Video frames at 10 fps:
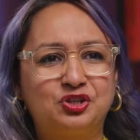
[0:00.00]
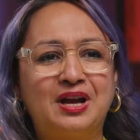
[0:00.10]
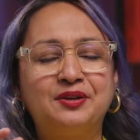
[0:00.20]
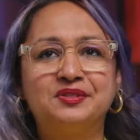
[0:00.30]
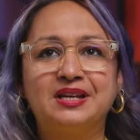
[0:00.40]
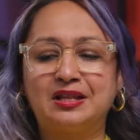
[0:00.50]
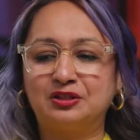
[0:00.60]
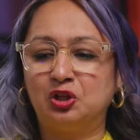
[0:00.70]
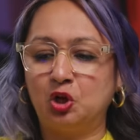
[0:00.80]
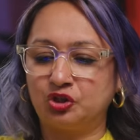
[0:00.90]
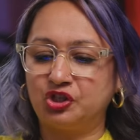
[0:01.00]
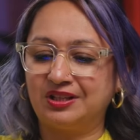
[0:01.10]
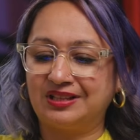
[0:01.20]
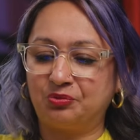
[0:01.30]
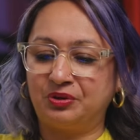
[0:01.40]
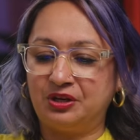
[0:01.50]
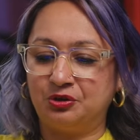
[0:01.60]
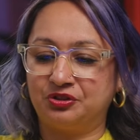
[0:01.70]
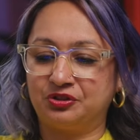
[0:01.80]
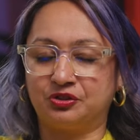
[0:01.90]
You're kind of saying that the logic that we
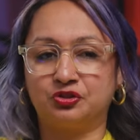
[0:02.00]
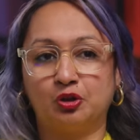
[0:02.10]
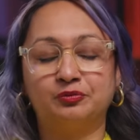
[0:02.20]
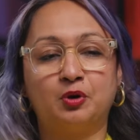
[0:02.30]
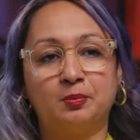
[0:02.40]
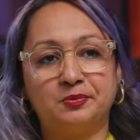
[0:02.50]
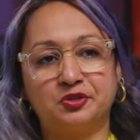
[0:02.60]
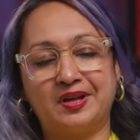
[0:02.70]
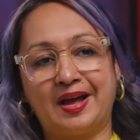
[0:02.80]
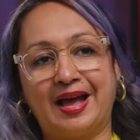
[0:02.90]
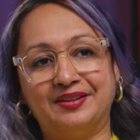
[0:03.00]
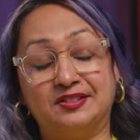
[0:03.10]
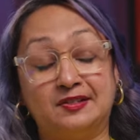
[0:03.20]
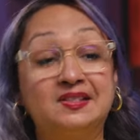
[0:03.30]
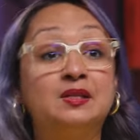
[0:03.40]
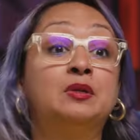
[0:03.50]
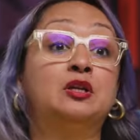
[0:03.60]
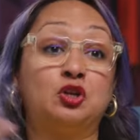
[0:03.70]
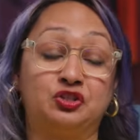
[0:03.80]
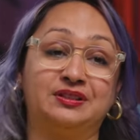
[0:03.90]
use to solve problems with our hands is a
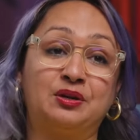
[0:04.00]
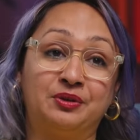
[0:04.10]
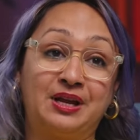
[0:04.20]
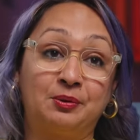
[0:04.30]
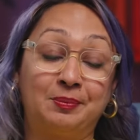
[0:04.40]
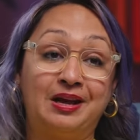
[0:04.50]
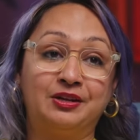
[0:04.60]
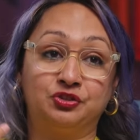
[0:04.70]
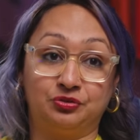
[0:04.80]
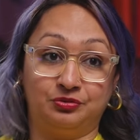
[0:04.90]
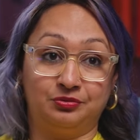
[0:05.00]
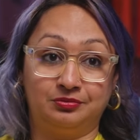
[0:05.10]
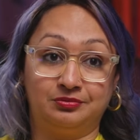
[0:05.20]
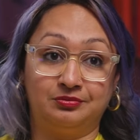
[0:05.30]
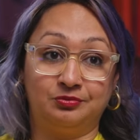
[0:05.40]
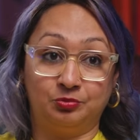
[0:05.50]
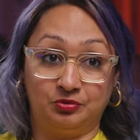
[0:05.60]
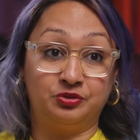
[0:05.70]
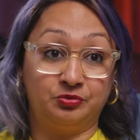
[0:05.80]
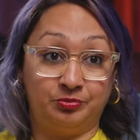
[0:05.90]
similar logic that we're now applying to
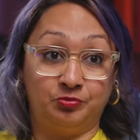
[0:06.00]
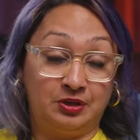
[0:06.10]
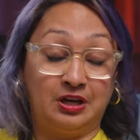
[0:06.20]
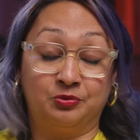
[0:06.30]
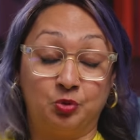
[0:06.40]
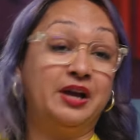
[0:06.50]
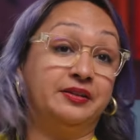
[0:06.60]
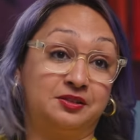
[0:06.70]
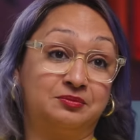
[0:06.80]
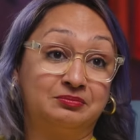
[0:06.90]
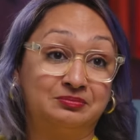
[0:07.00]
words.